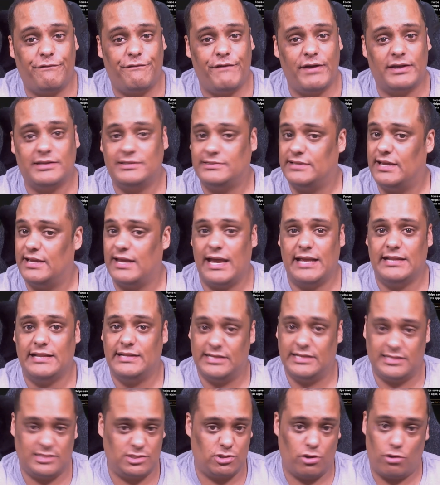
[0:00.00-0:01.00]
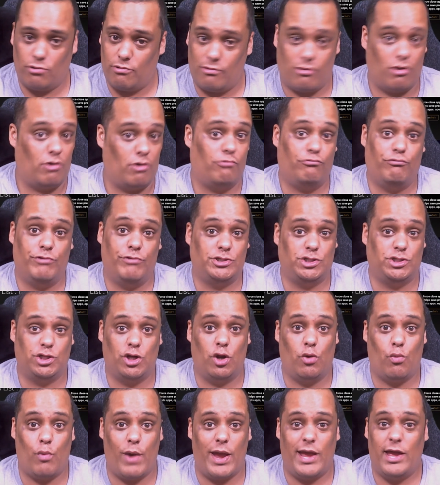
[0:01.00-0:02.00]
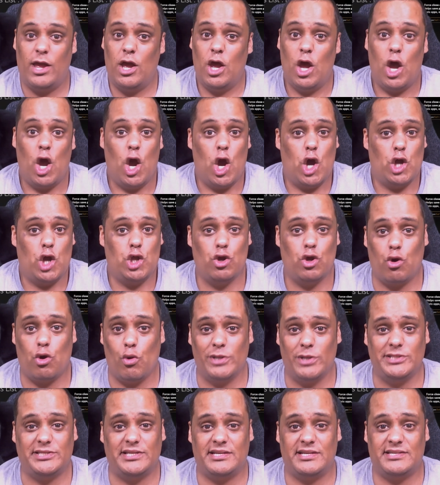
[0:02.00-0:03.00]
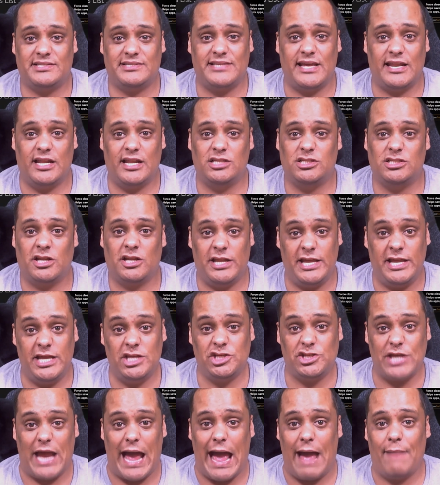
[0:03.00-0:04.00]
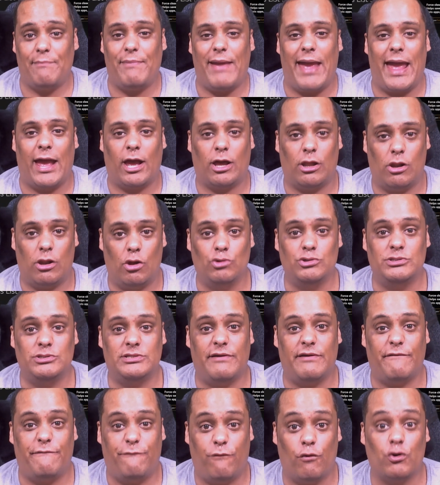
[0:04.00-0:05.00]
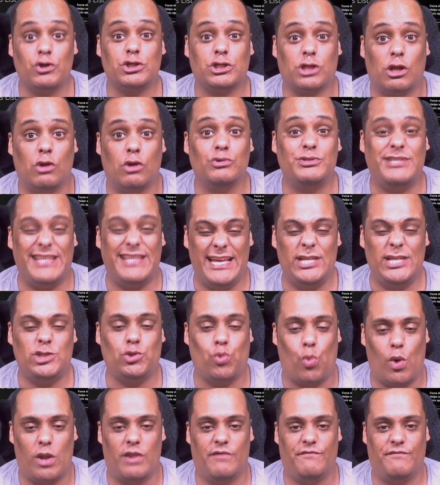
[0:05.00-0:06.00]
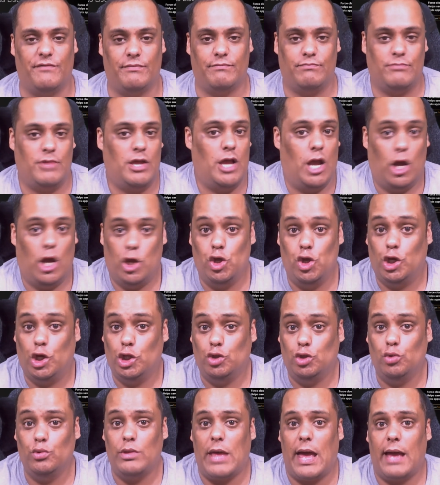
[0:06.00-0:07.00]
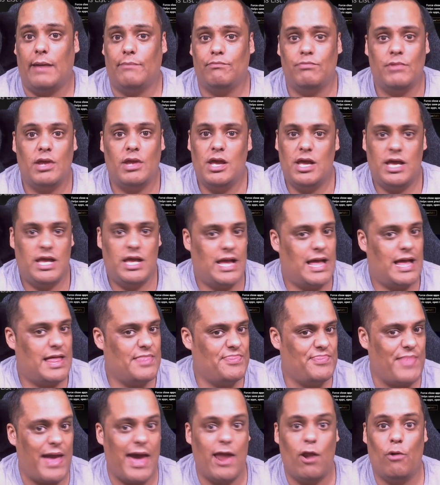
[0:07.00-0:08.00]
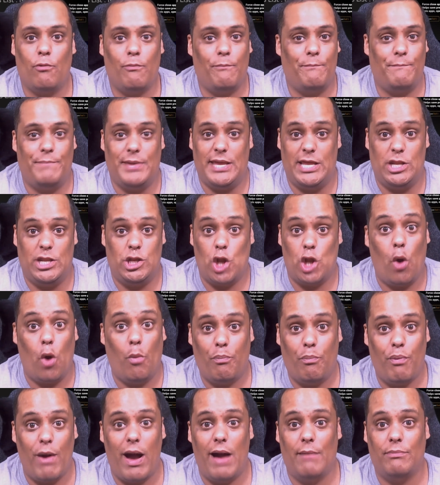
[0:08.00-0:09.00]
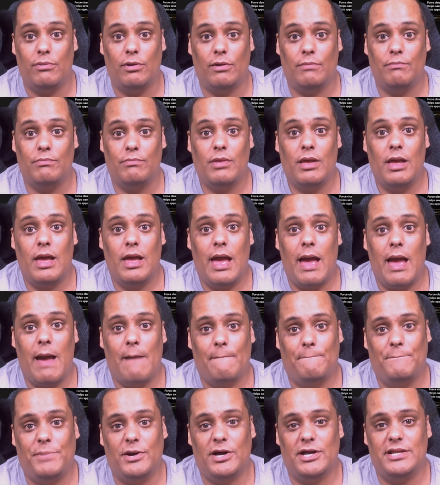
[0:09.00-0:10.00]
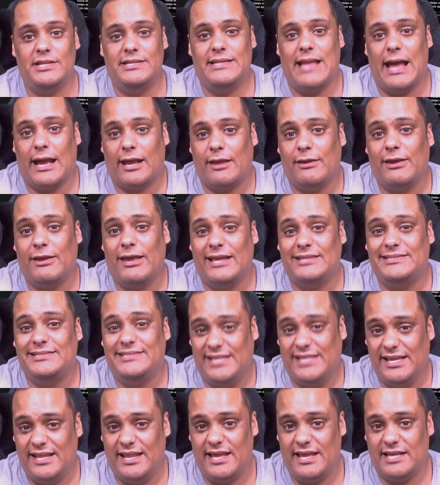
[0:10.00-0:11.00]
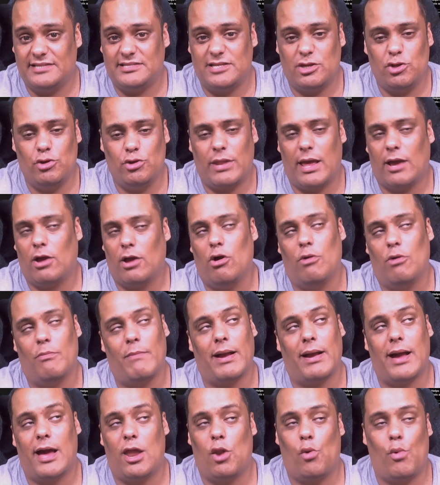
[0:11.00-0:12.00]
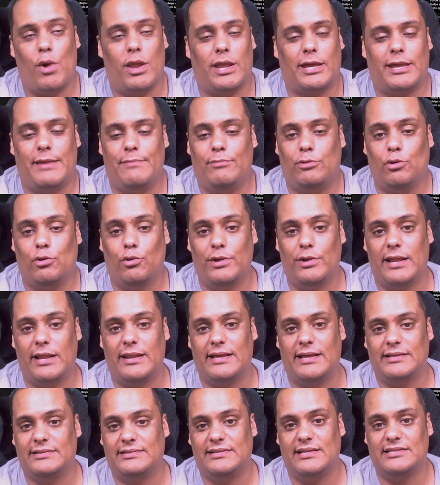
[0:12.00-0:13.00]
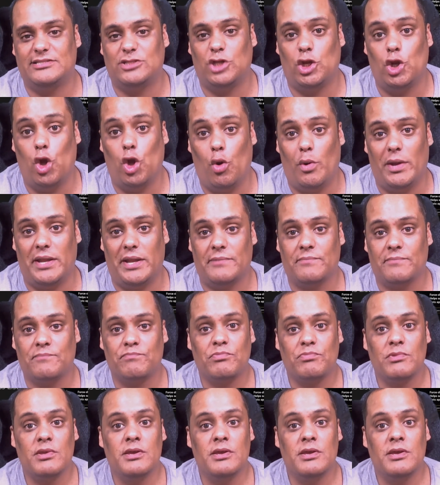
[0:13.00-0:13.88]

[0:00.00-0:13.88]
fix it, and it's the original way. You go into the settings on each app and close it, force close each one of them. You could do that. That'll be no problem. But that could get tedious, and you're like, oh my god, I don't want to keep doing that. It's annoying.